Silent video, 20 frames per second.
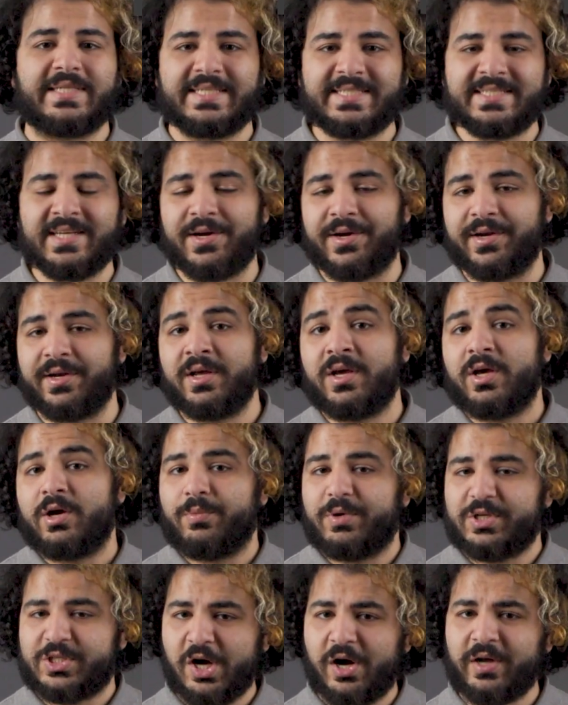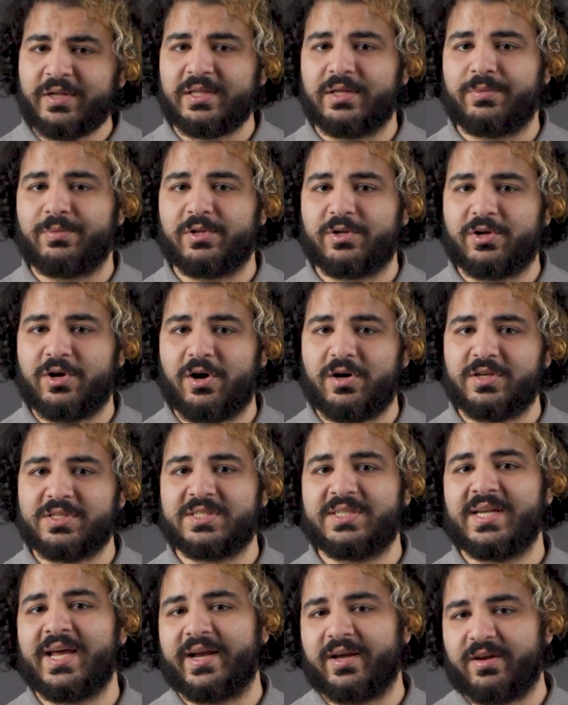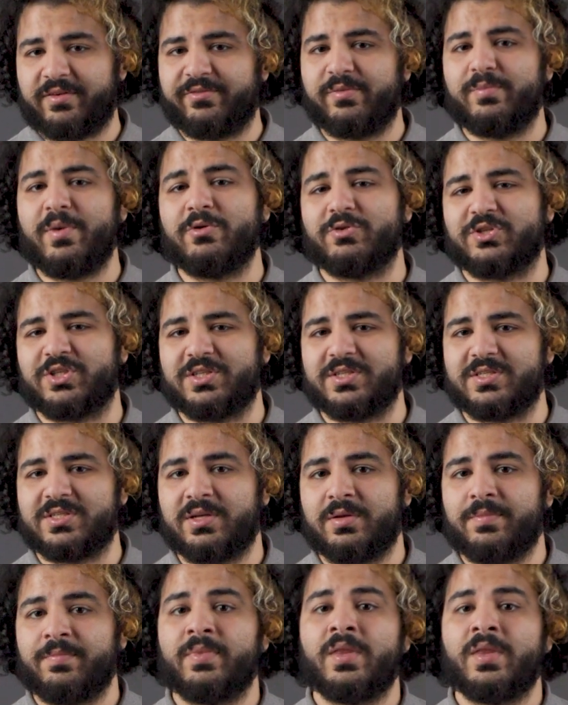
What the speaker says: design, which hardly will cause negative emotions.